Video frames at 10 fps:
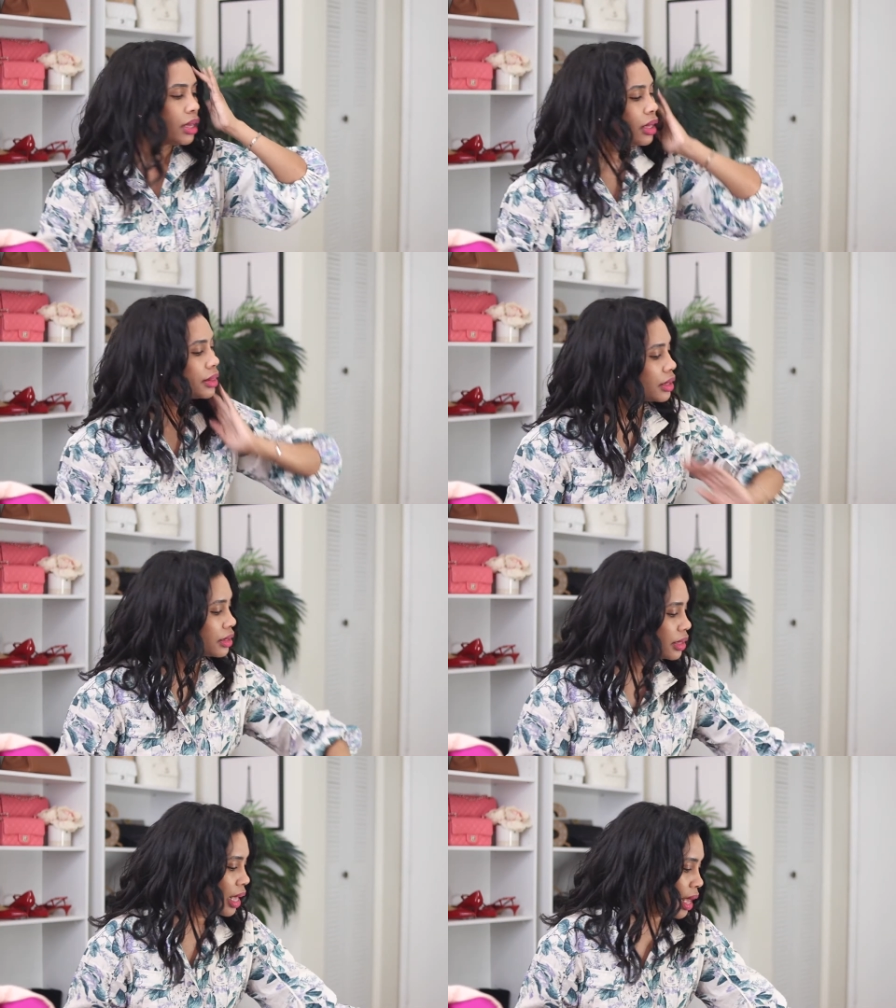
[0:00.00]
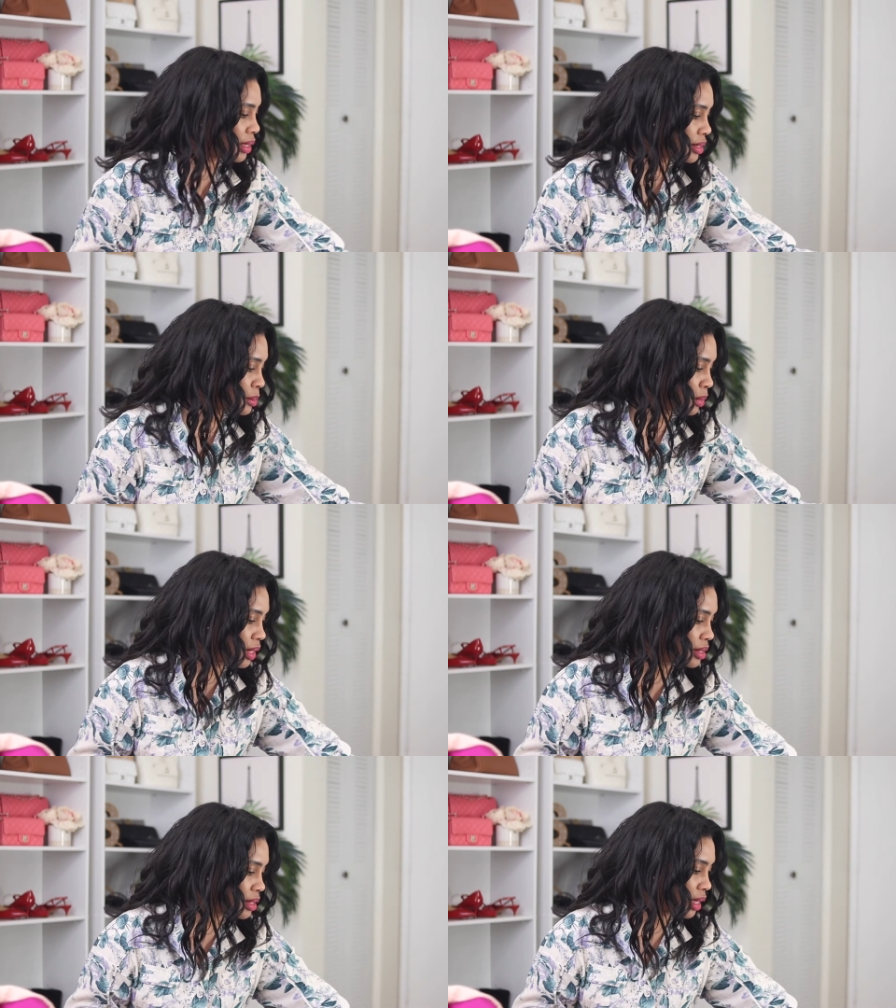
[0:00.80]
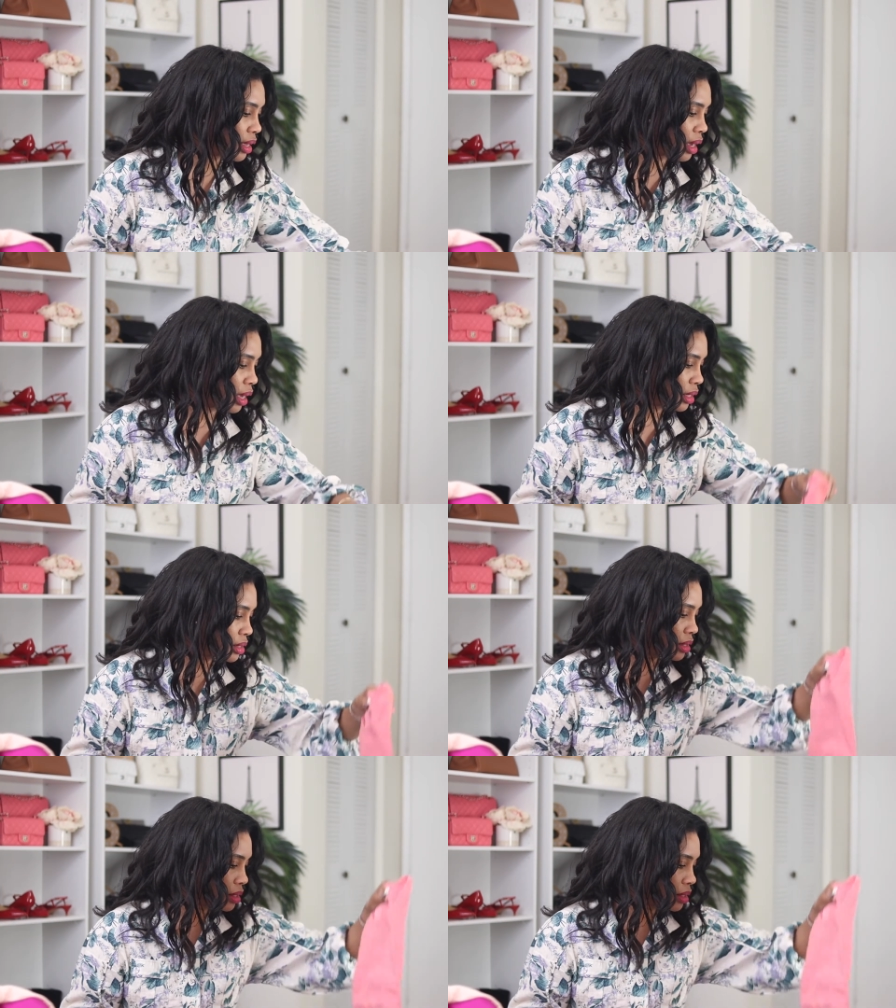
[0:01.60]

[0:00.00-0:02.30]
And the last piece I got